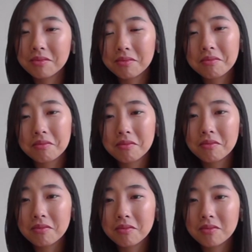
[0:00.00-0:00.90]

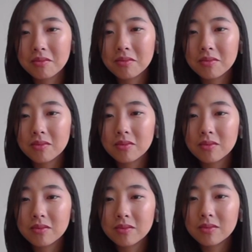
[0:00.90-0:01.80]

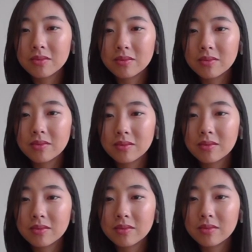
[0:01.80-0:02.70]

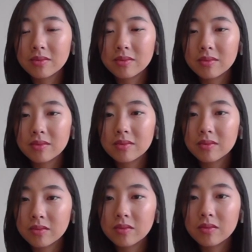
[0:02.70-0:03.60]

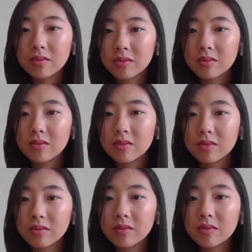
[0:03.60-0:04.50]

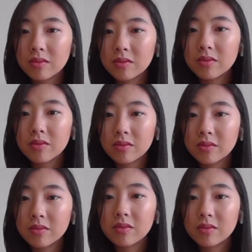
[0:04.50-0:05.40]

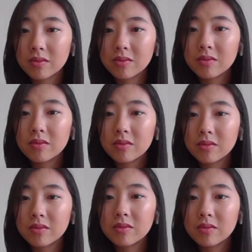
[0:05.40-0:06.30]

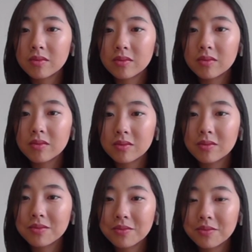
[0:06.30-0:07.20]

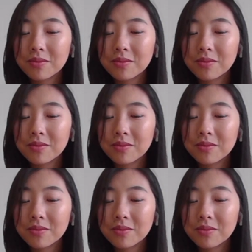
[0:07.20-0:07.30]
(not speaking)